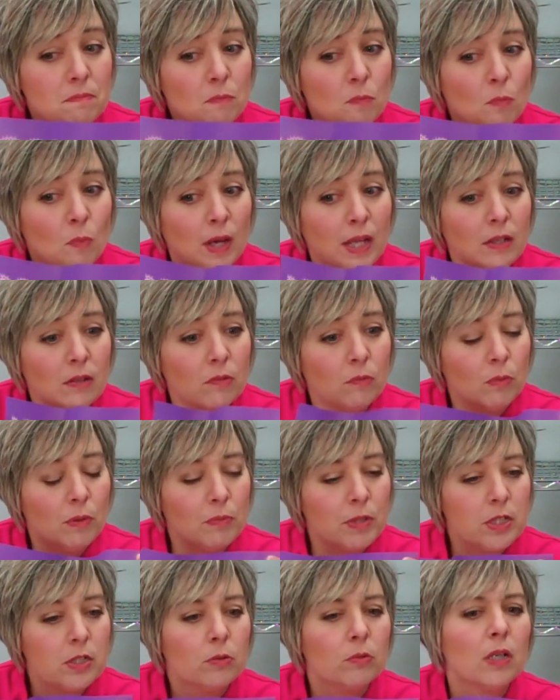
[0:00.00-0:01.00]
when
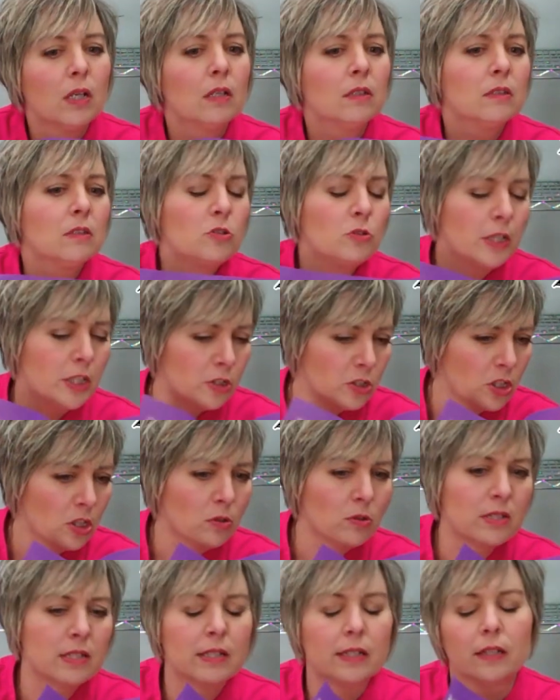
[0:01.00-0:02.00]
we do our trade
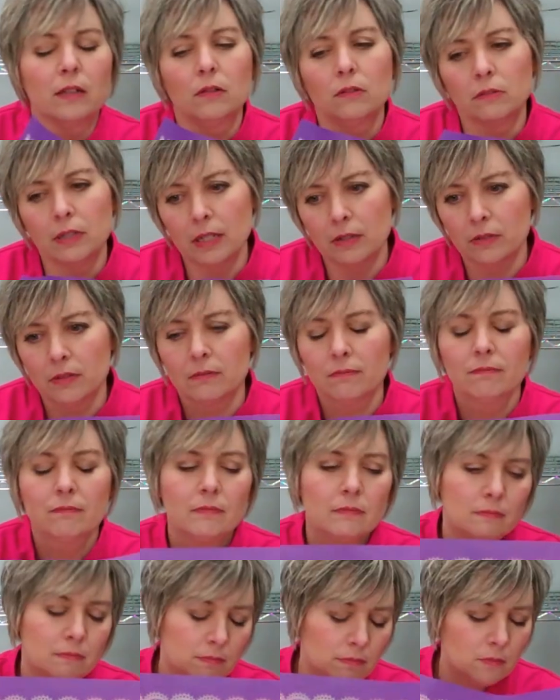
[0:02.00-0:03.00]
shows and I go around
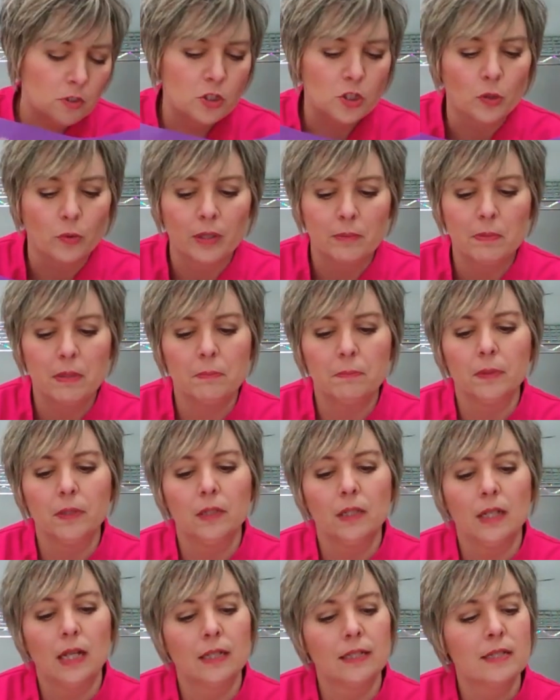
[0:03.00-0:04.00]
showing people, a
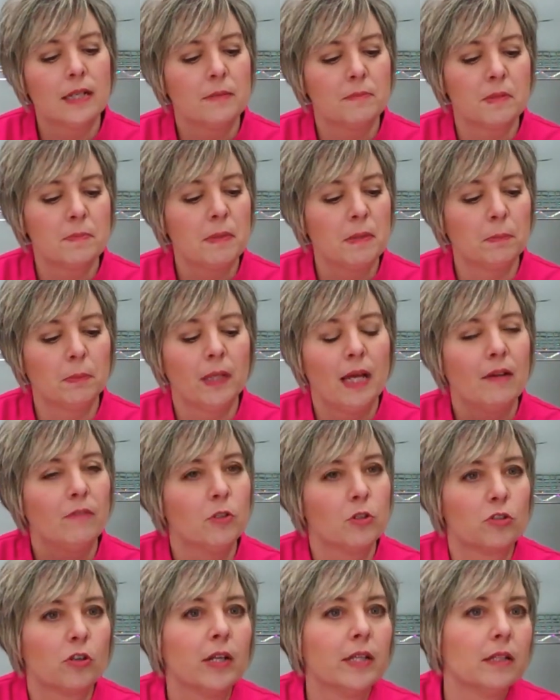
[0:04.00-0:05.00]
lot of times people
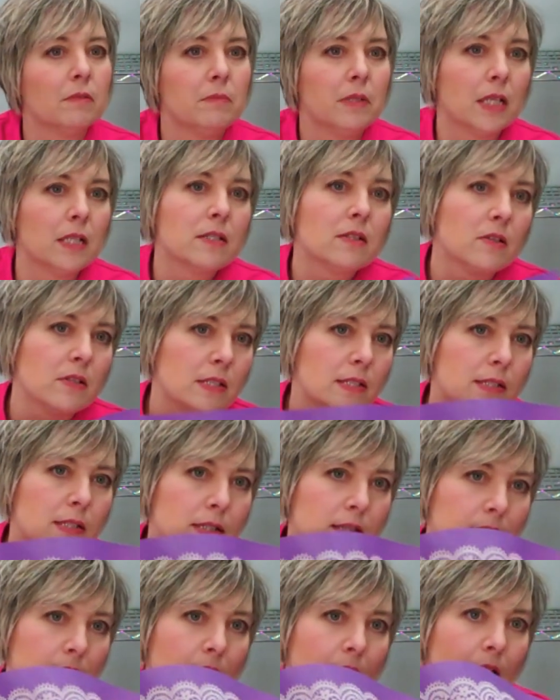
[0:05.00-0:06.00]
haven't tried them yet. So this
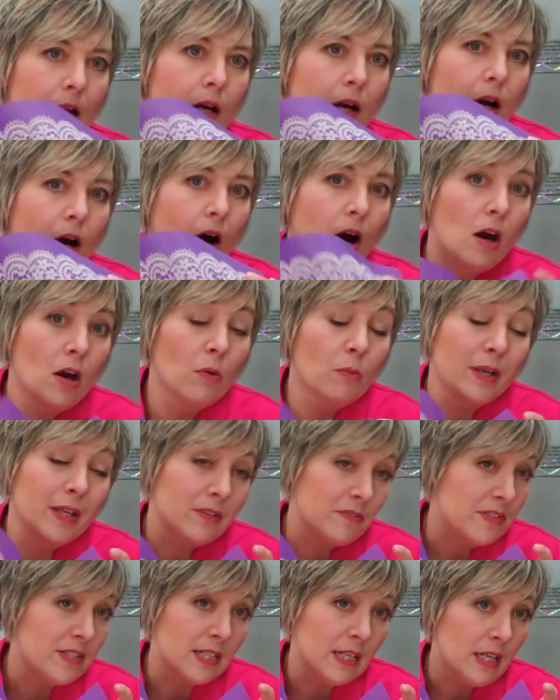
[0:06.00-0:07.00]
is our way
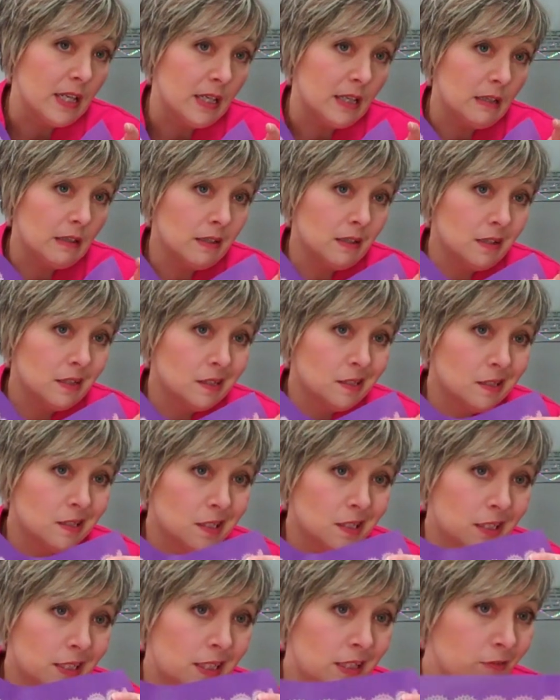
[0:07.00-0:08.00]
of saying,
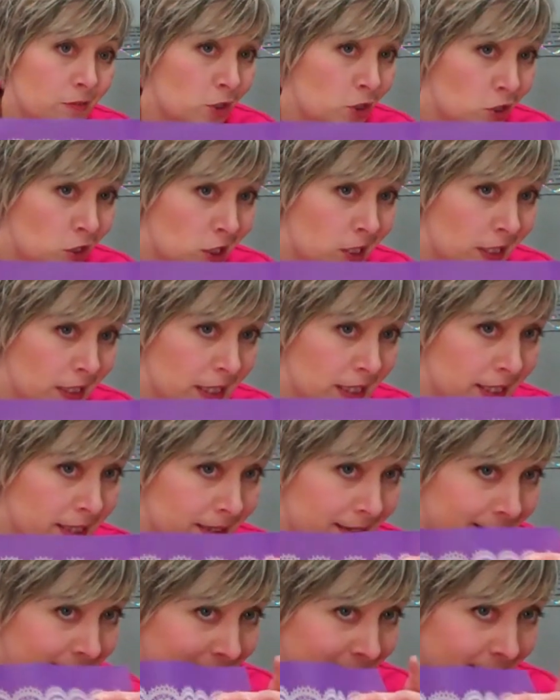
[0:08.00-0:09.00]
give it a shot,
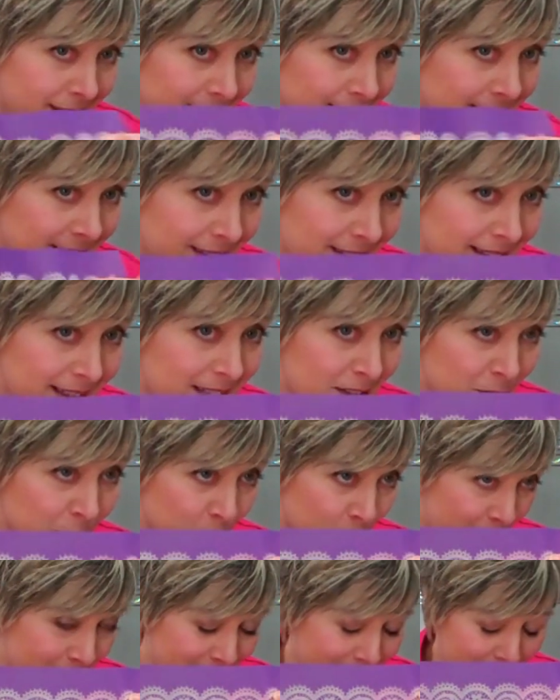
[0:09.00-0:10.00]
guys. These are
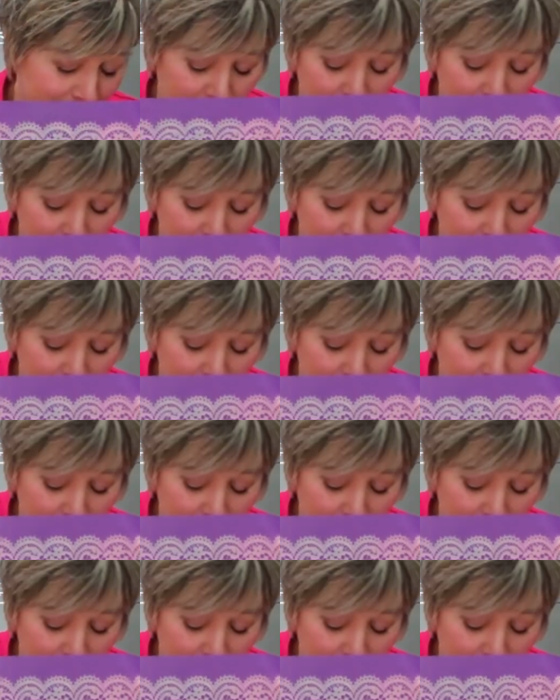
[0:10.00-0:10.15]
great.